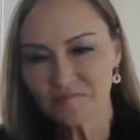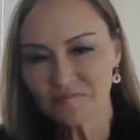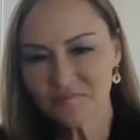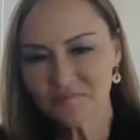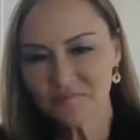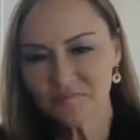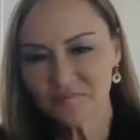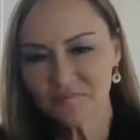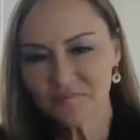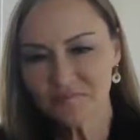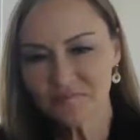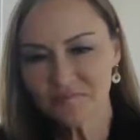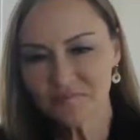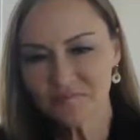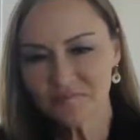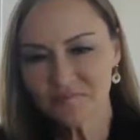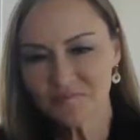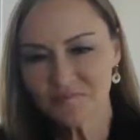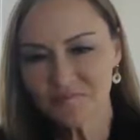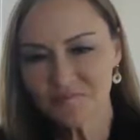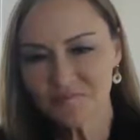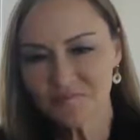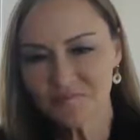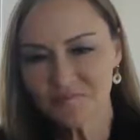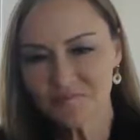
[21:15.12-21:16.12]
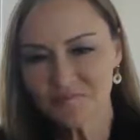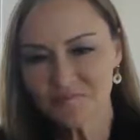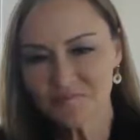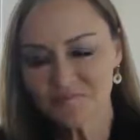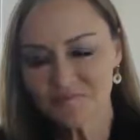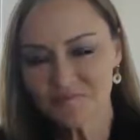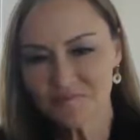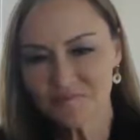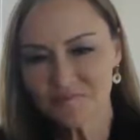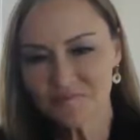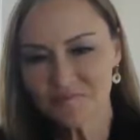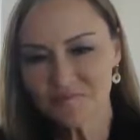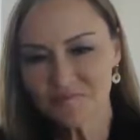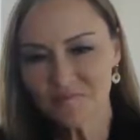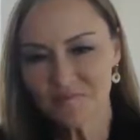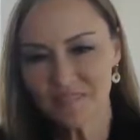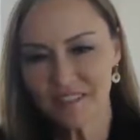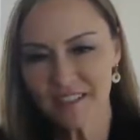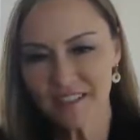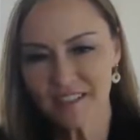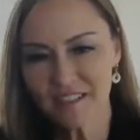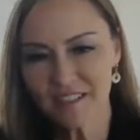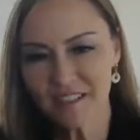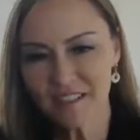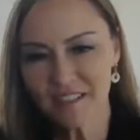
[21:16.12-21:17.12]

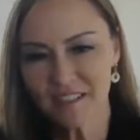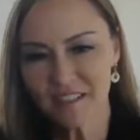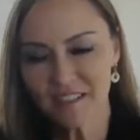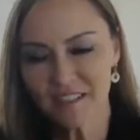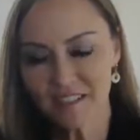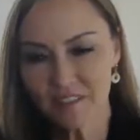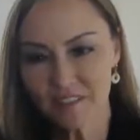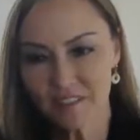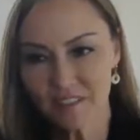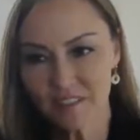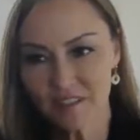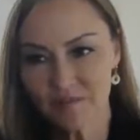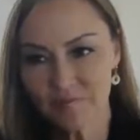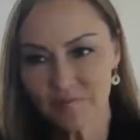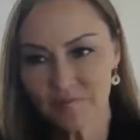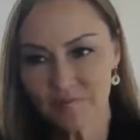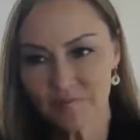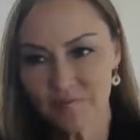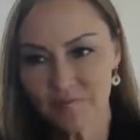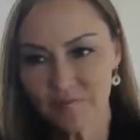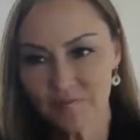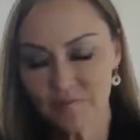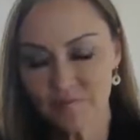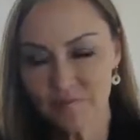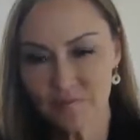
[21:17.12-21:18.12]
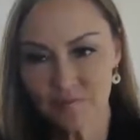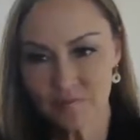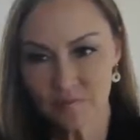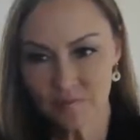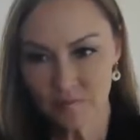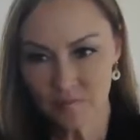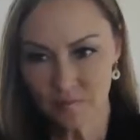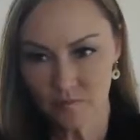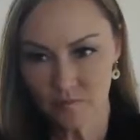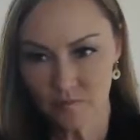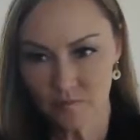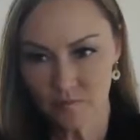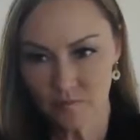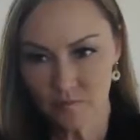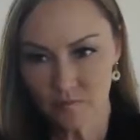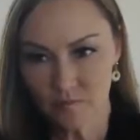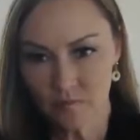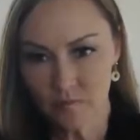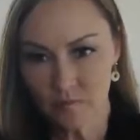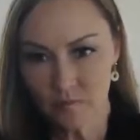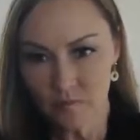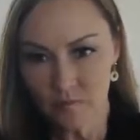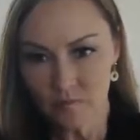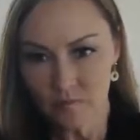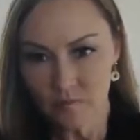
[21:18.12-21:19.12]

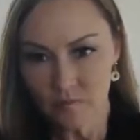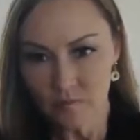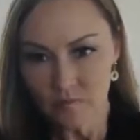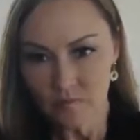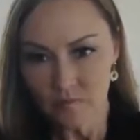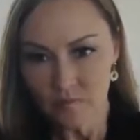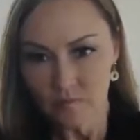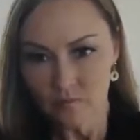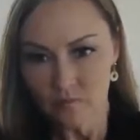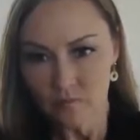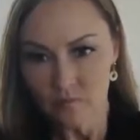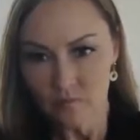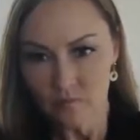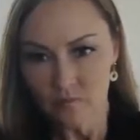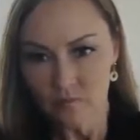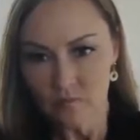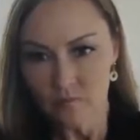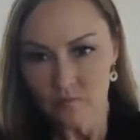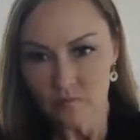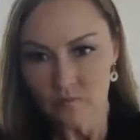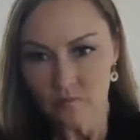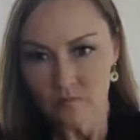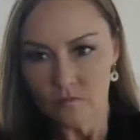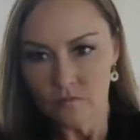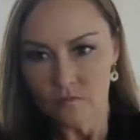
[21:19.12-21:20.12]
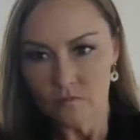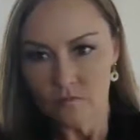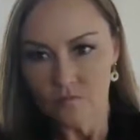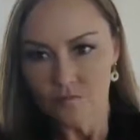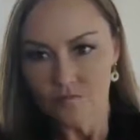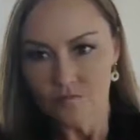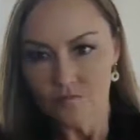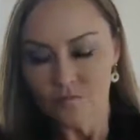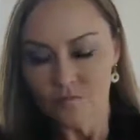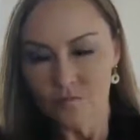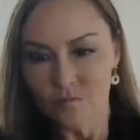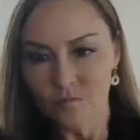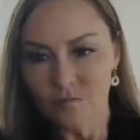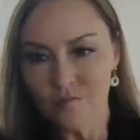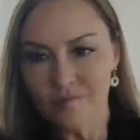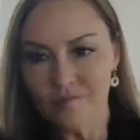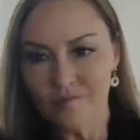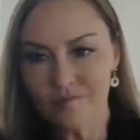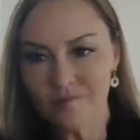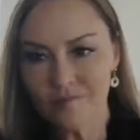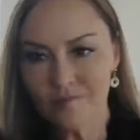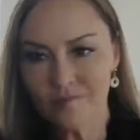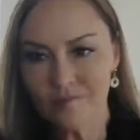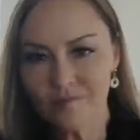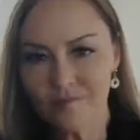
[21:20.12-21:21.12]

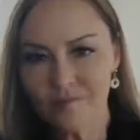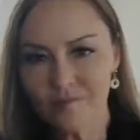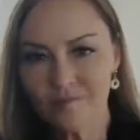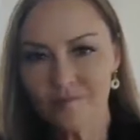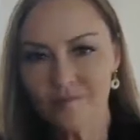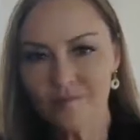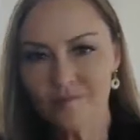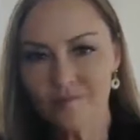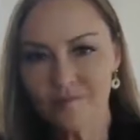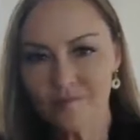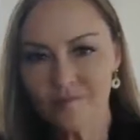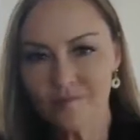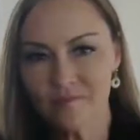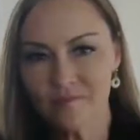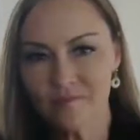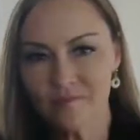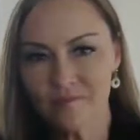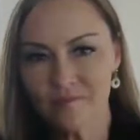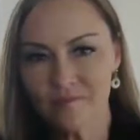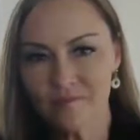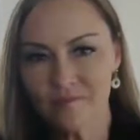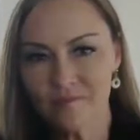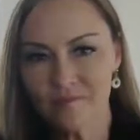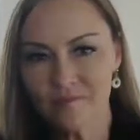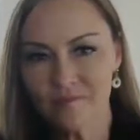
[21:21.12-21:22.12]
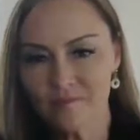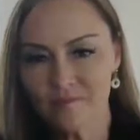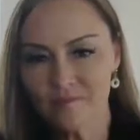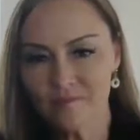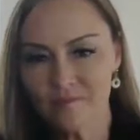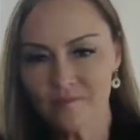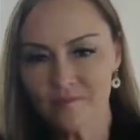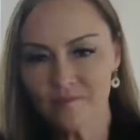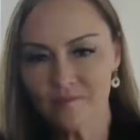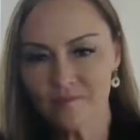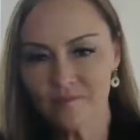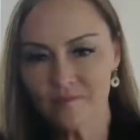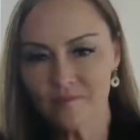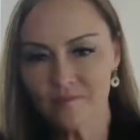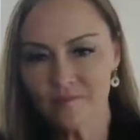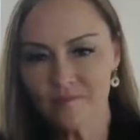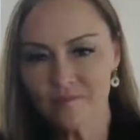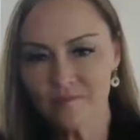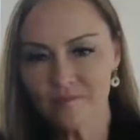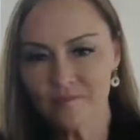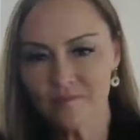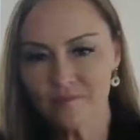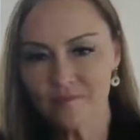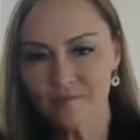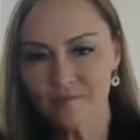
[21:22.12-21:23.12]
[no speech]